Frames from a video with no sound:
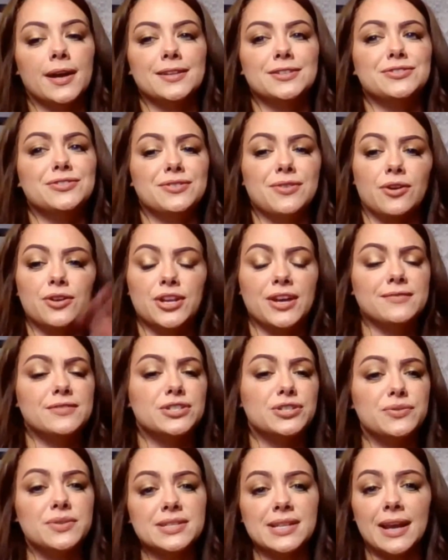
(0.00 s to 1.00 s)
Uh, you know, all you have to
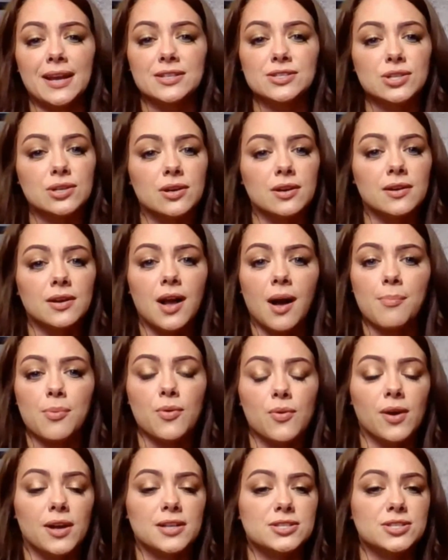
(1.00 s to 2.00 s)
do is answer a
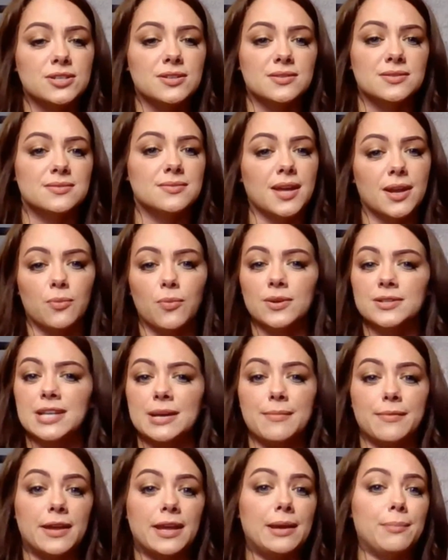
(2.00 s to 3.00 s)
couple questions like what
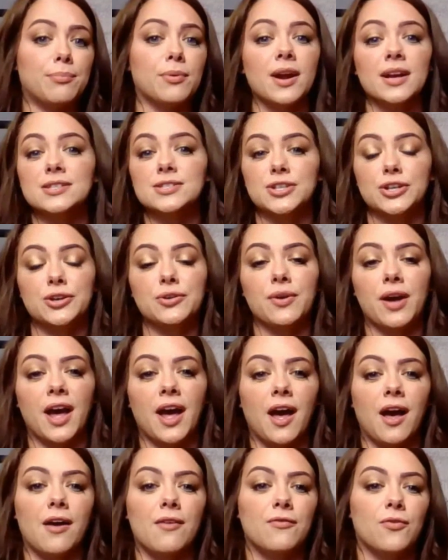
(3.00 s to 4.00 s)
type of heat press do you
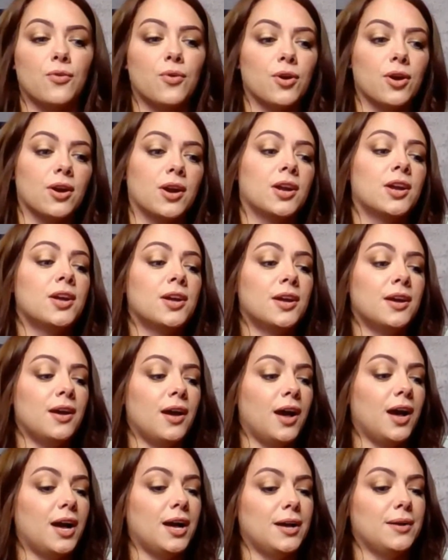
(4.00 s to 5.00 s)
have or
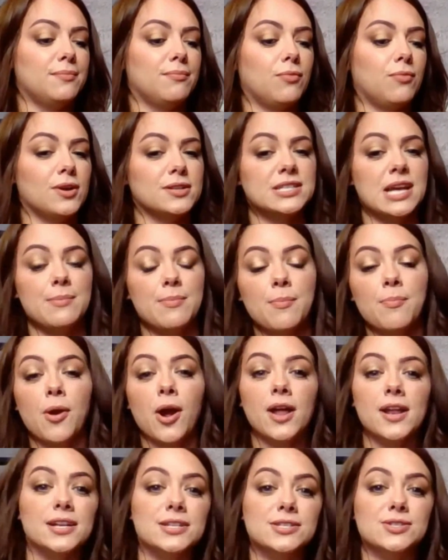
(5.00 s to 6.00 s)
um, what type of
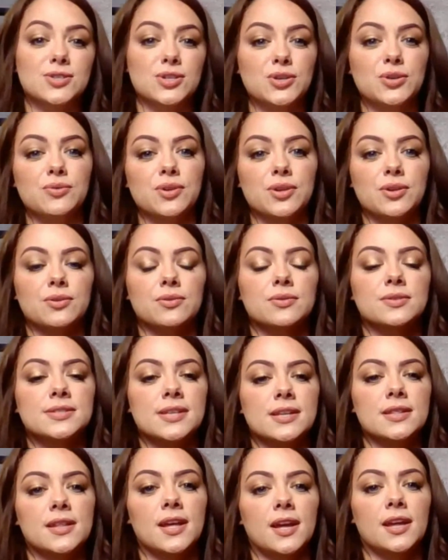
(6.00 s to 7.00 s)
products do you use?
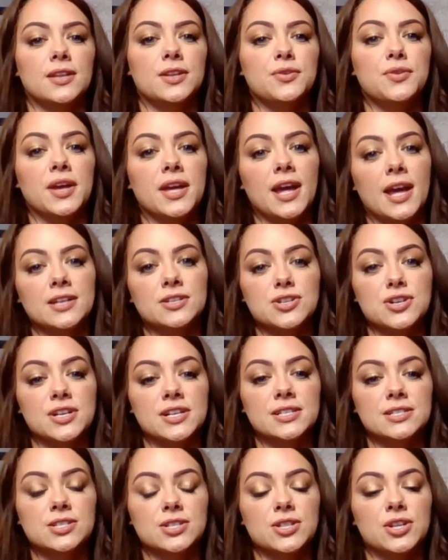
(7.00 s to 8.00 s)
And then you get entered
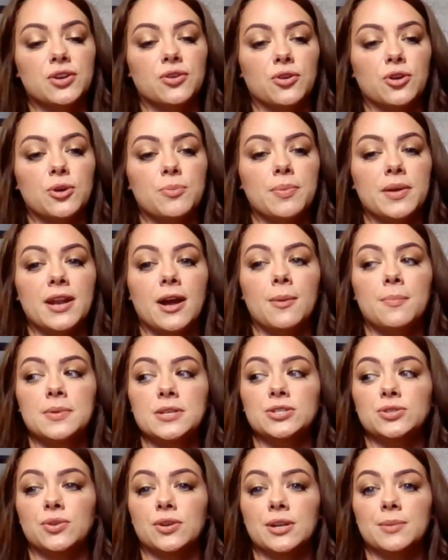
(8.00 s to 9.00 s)
into the group, and I'll be
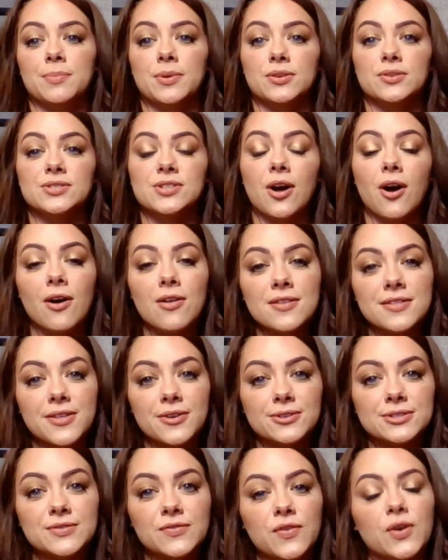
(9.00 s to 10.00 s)
sure to post all of
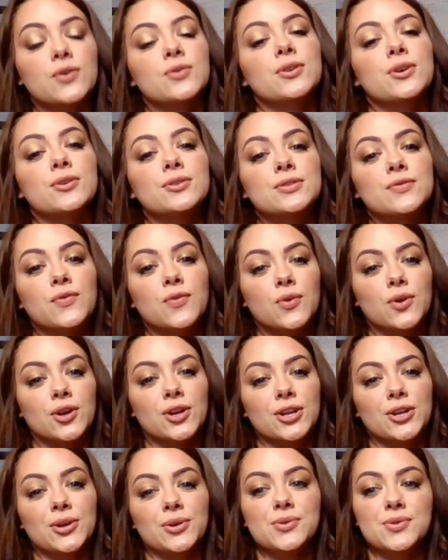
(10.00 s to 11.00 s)
those photos for
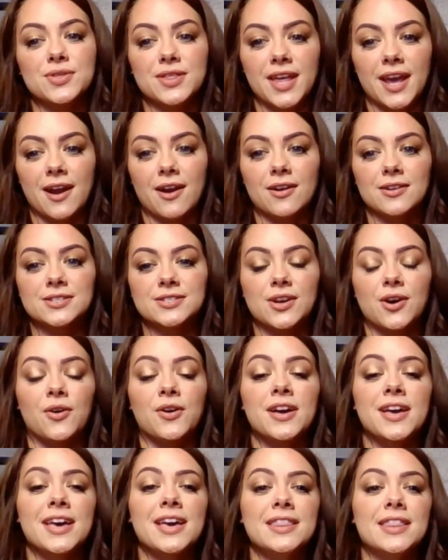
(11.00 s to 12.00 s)
you there.
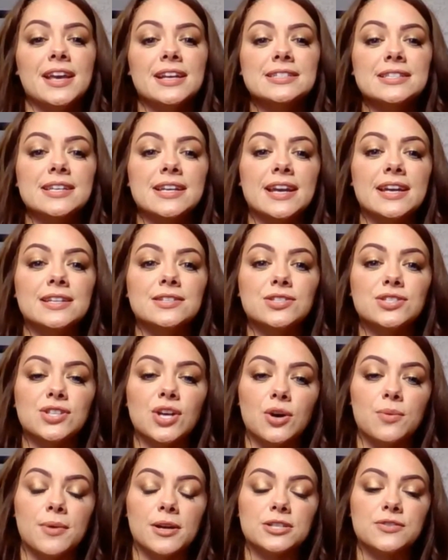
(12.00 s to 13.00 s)
So thanks again
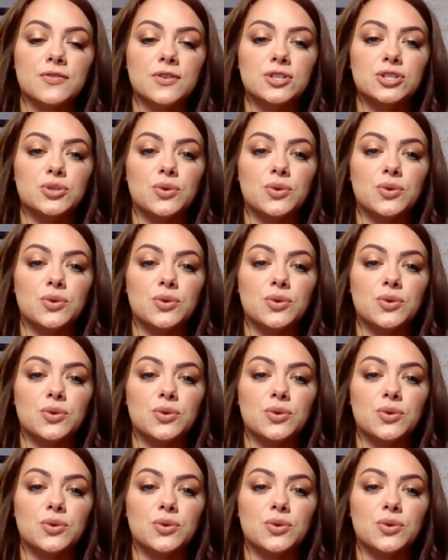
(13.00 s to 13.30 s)
so much